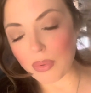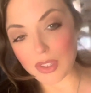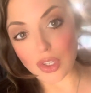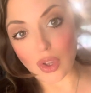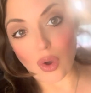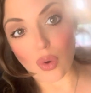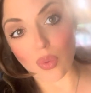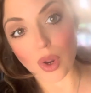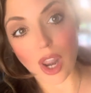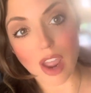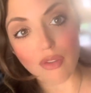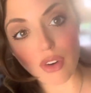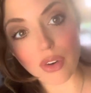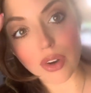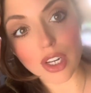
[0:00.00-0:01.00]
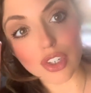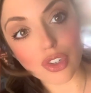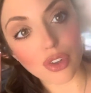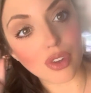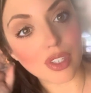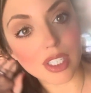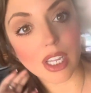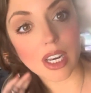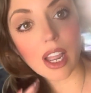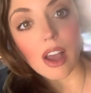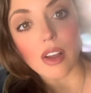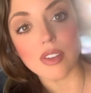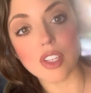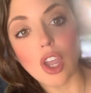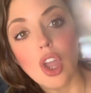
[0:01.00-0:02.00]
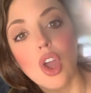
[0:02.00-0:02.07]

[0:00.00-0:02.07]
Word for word: so whenever Rich closes on a house,